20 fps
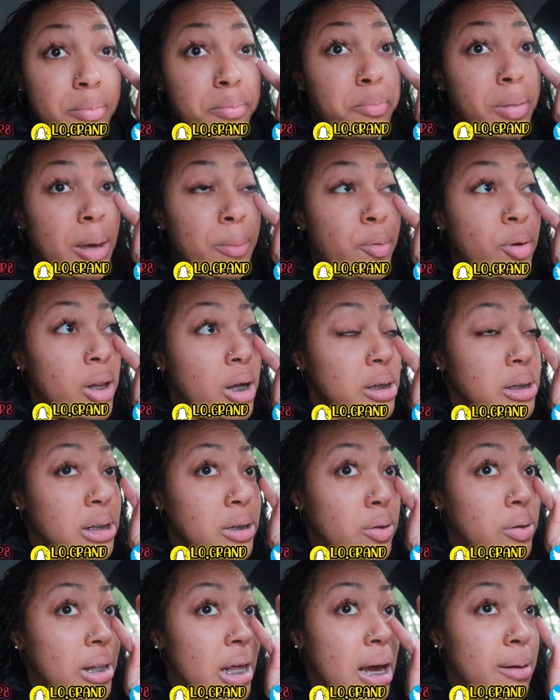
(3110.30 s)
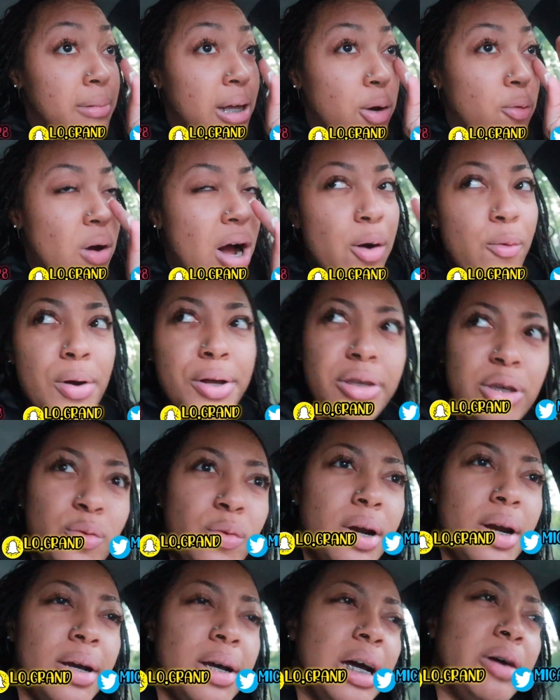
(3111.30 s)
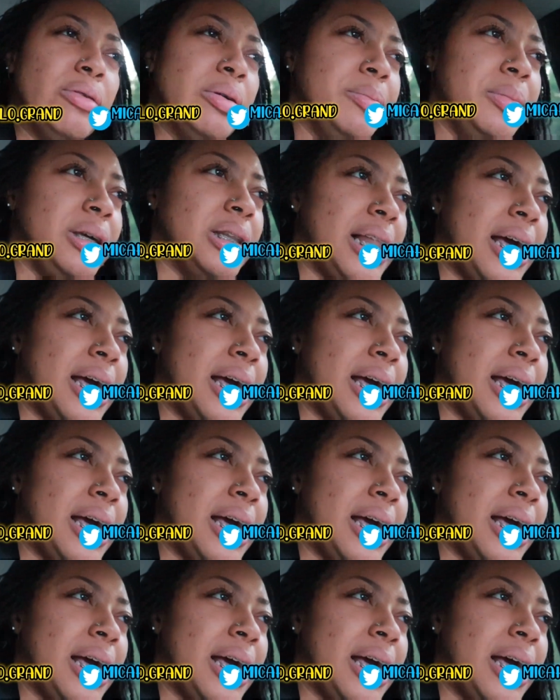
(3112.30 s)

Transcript: people are so lame. Like, why wouldn't you want to come with me?